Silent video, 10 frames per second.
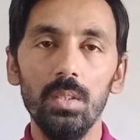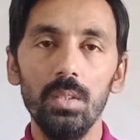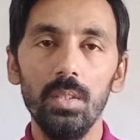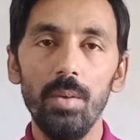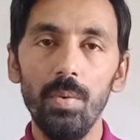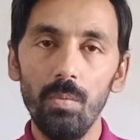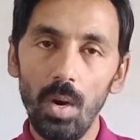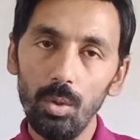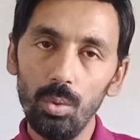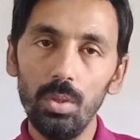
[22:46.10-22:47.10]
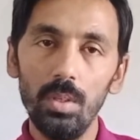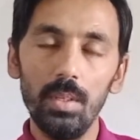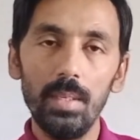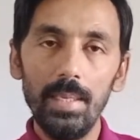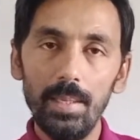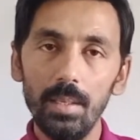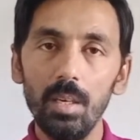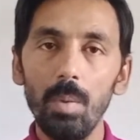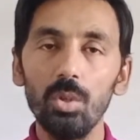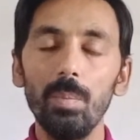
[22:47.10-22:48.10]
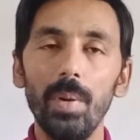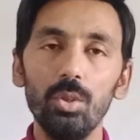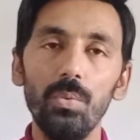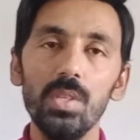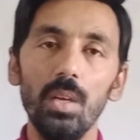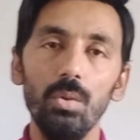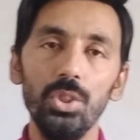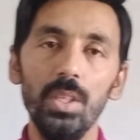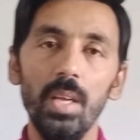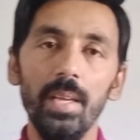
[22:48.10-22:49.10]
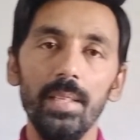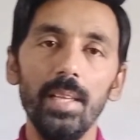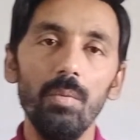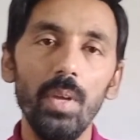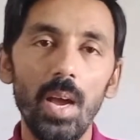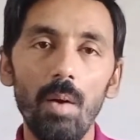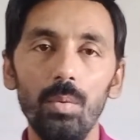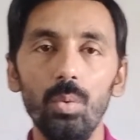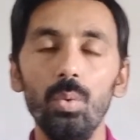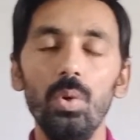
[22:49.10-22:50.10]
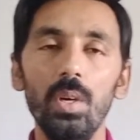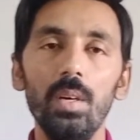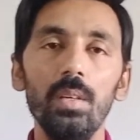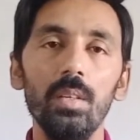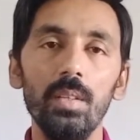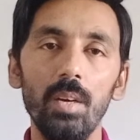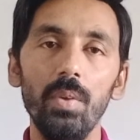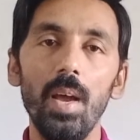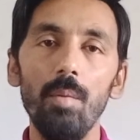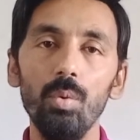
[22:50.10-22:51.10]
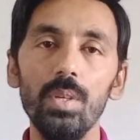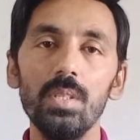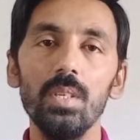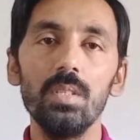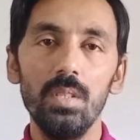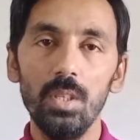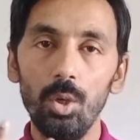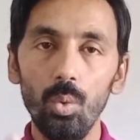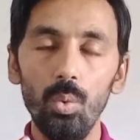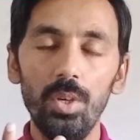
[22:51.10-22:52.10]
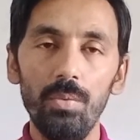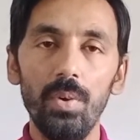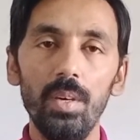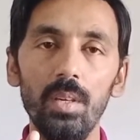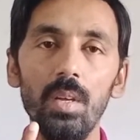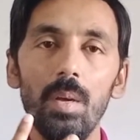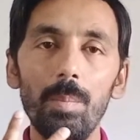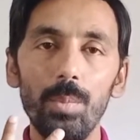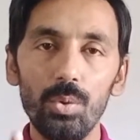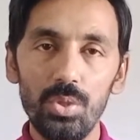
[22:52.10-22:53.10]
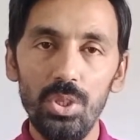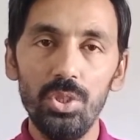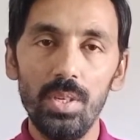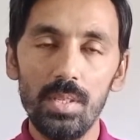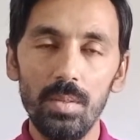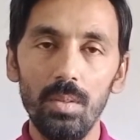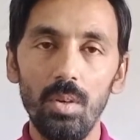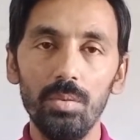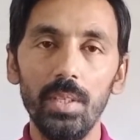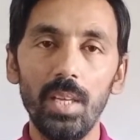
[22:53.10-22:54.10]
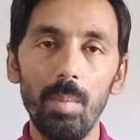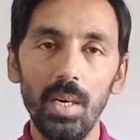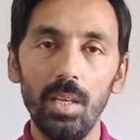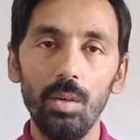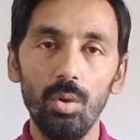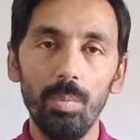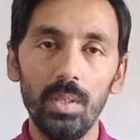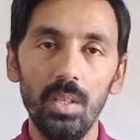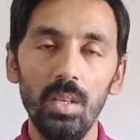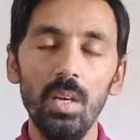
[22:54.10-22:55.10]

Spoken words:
if we want to learn about the pathophysiology, then we have to discuss the two different procedures of the diabetic retinopathy.